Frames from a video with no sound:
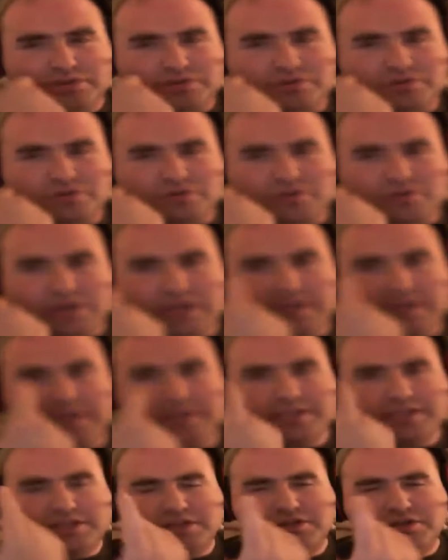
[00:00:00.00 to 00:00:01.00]
you know,
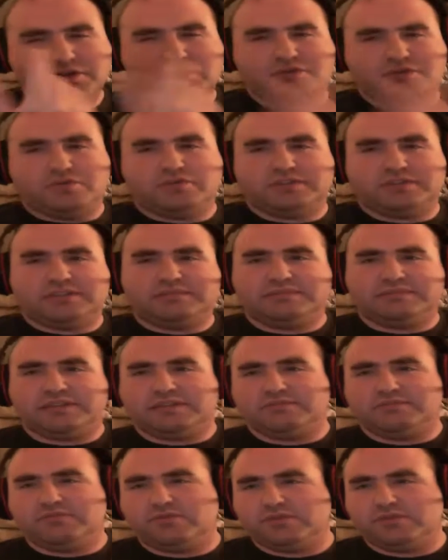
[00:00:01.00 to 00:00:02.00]
unlike you, who seems
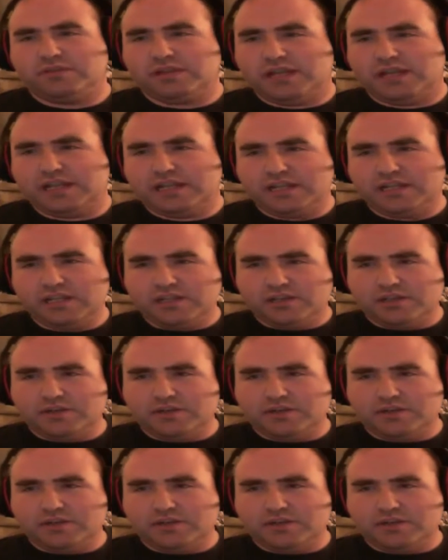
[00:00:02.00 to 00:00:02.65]
like more like,